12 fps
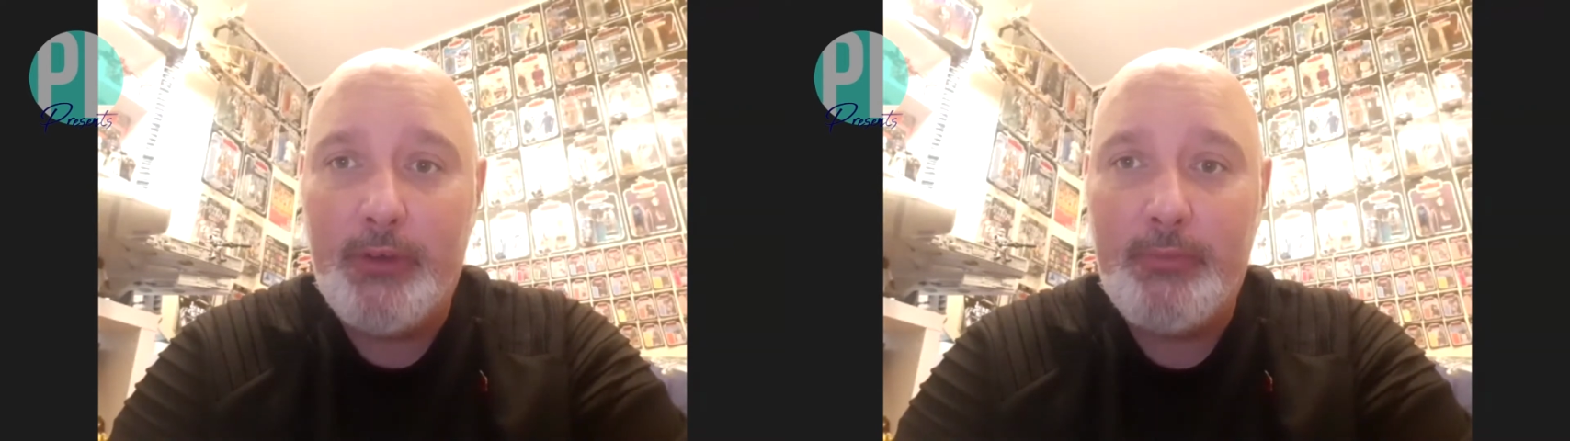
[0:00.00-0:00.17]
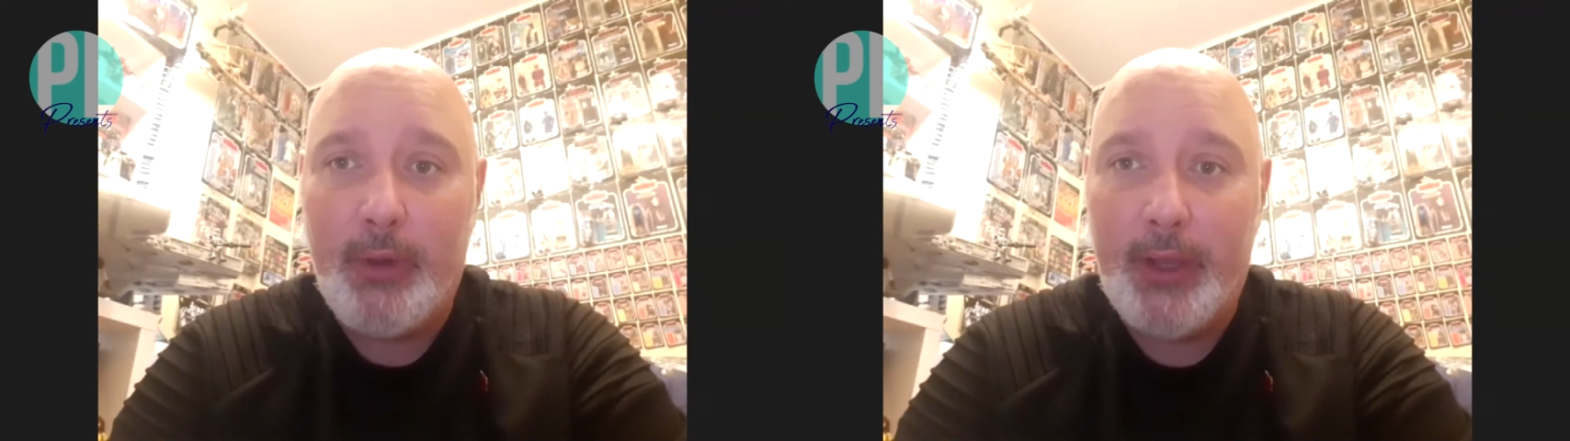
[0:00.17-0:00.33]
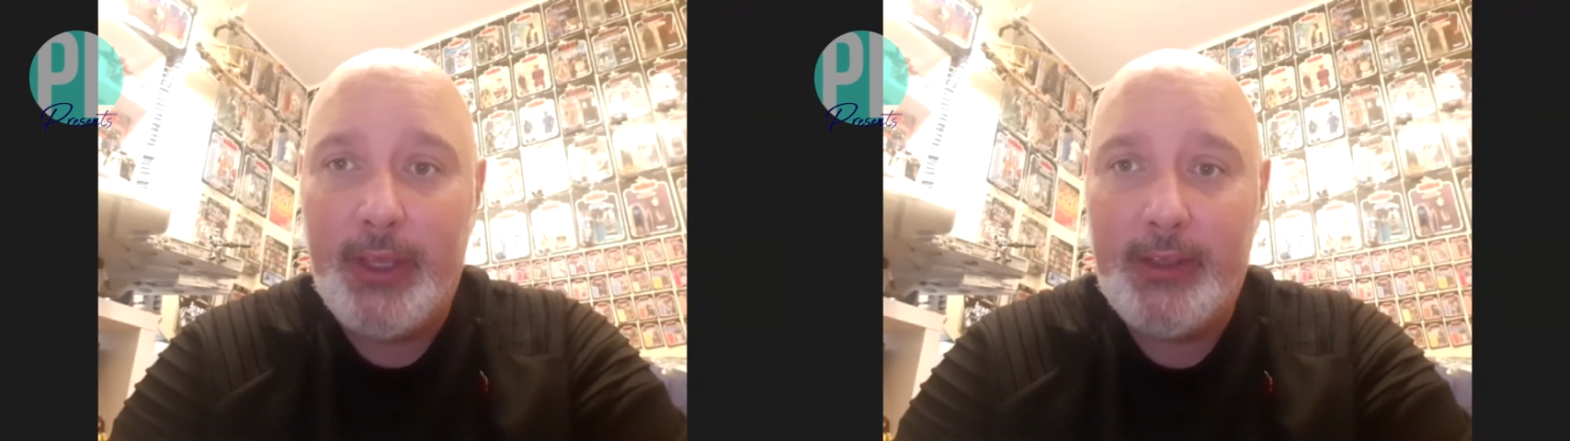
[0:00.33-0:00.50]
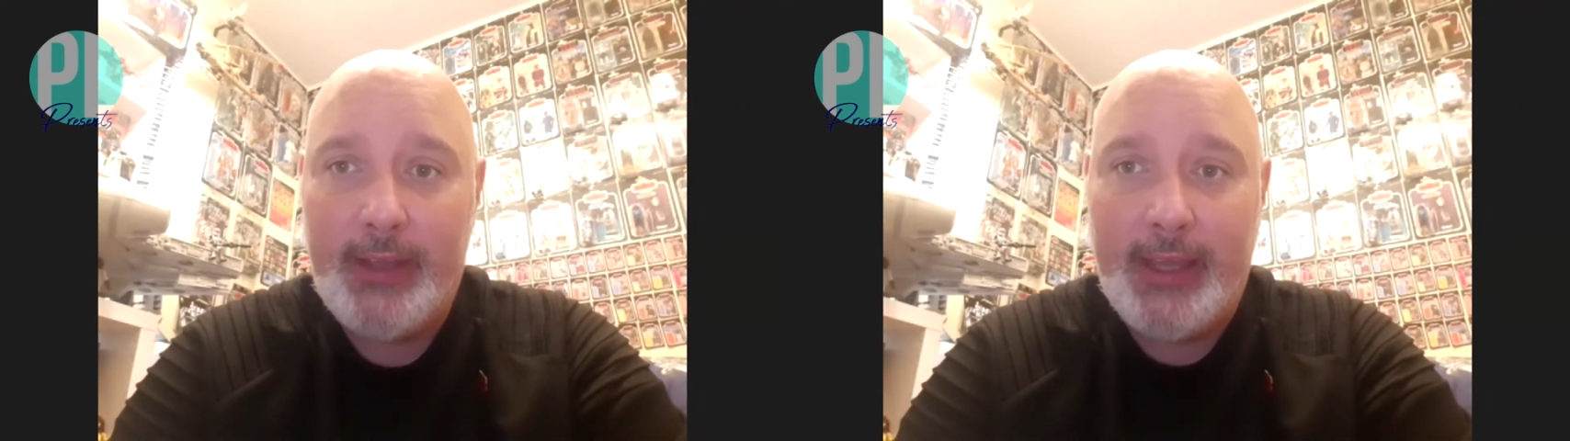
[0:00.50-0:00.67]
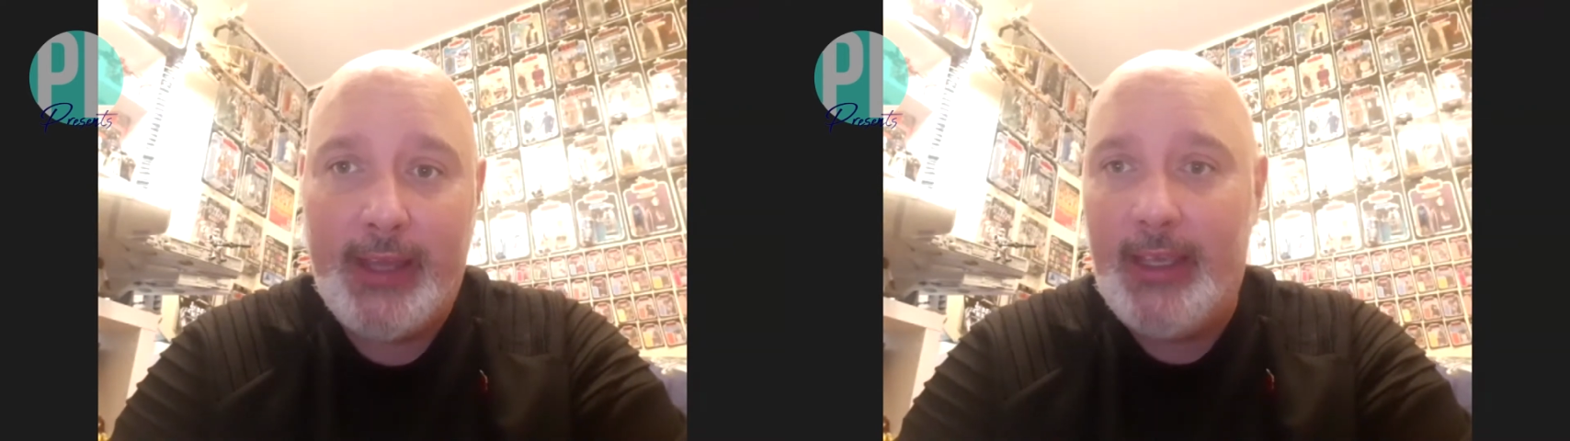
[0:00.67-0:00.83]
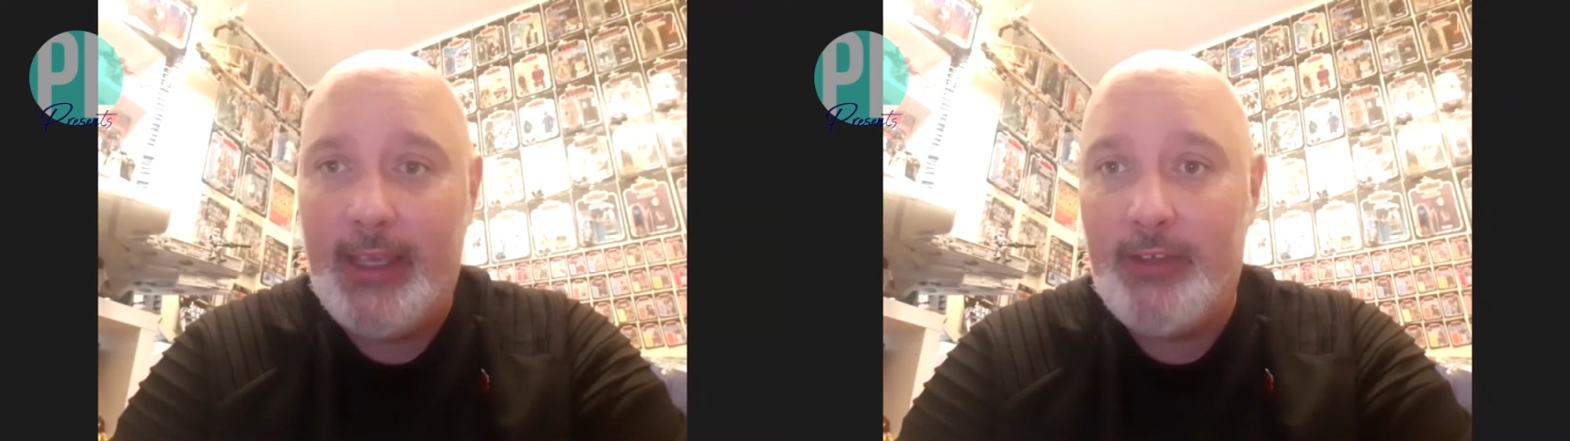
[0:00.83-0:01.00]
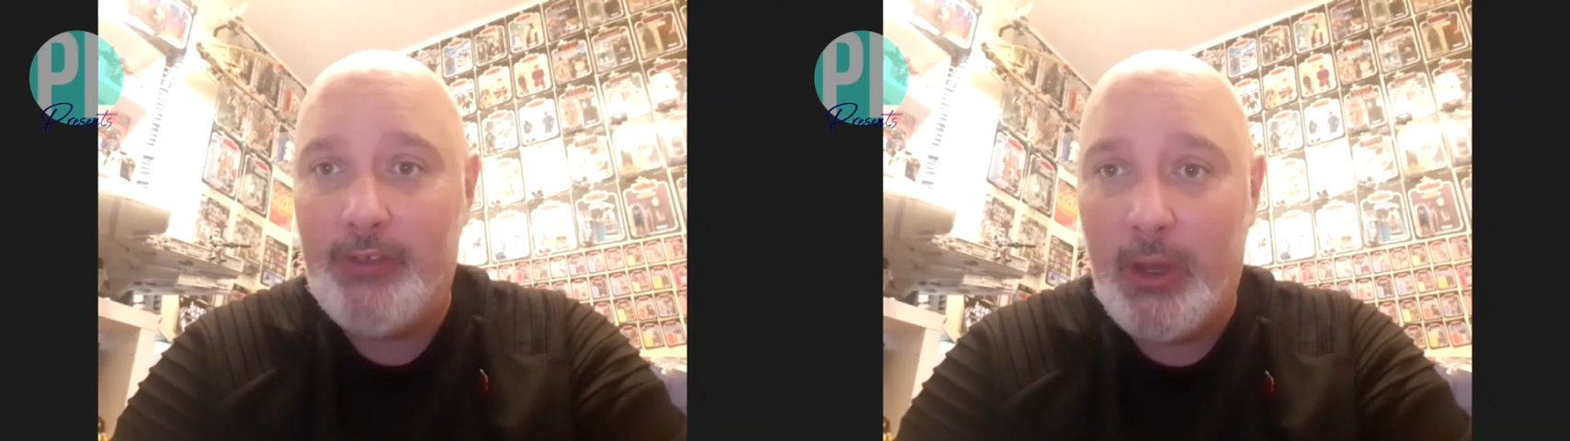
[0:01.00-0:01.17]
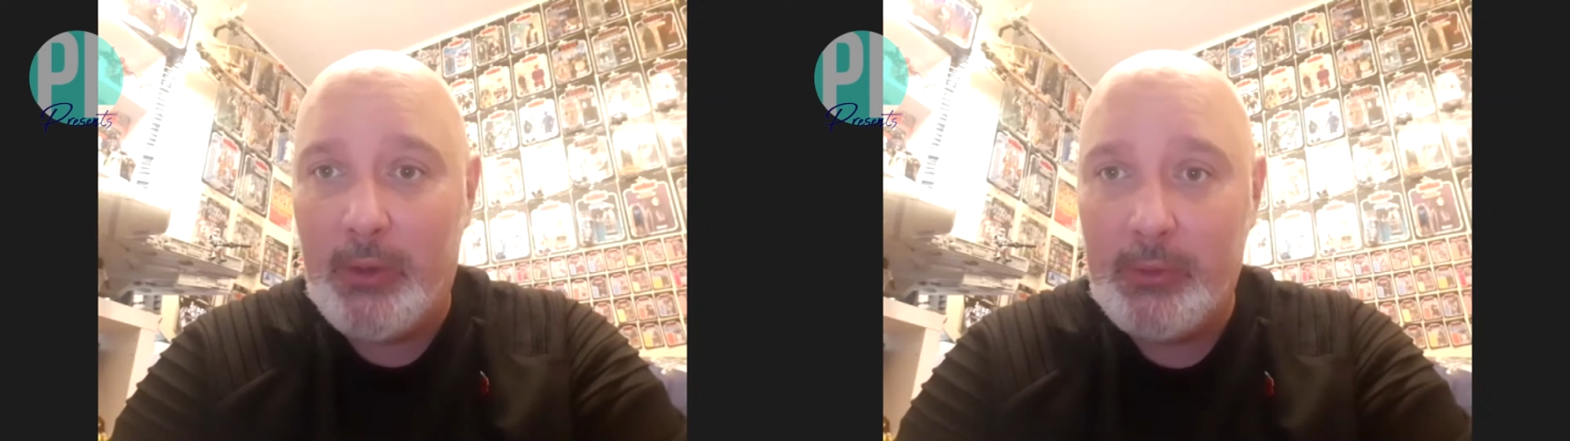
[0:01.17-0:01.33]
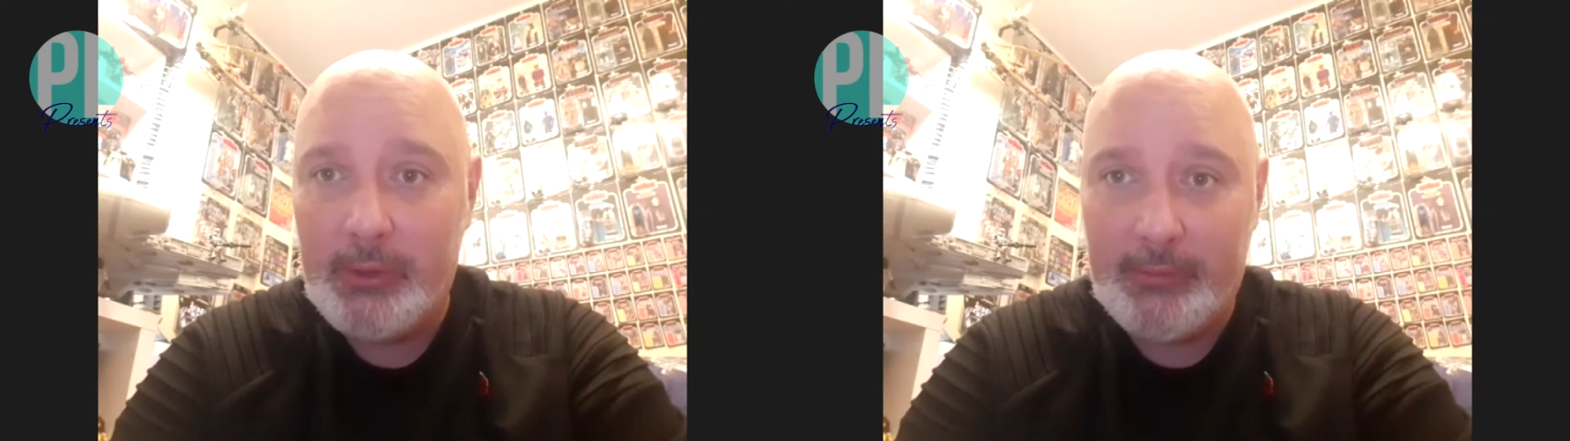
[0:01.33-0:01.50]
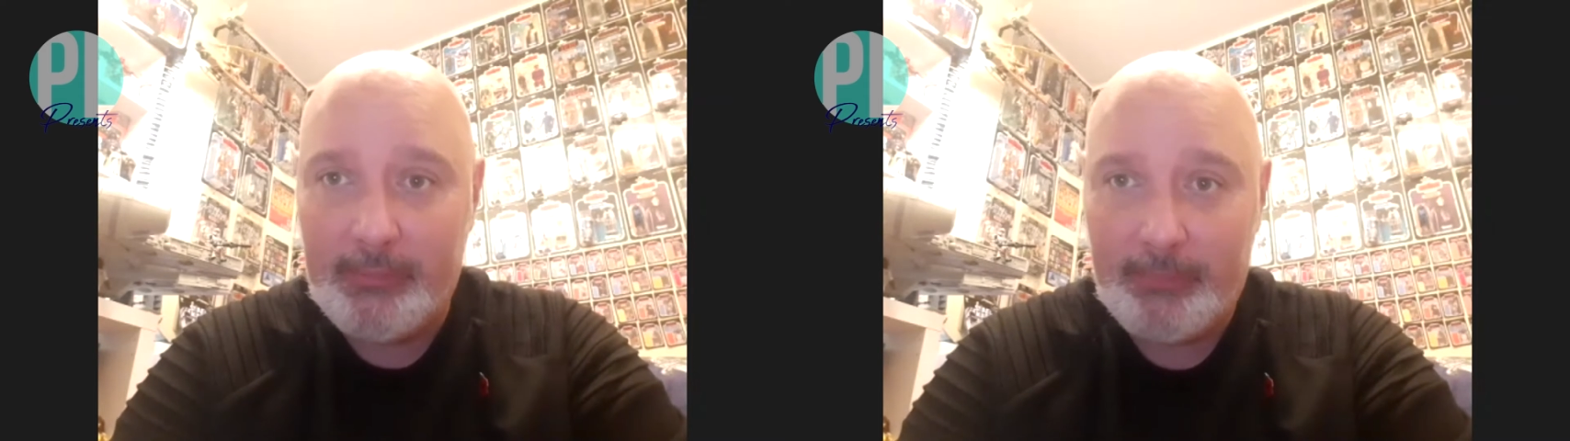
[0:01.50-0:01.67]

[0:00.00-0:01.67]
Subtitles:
bike, 8 years old, and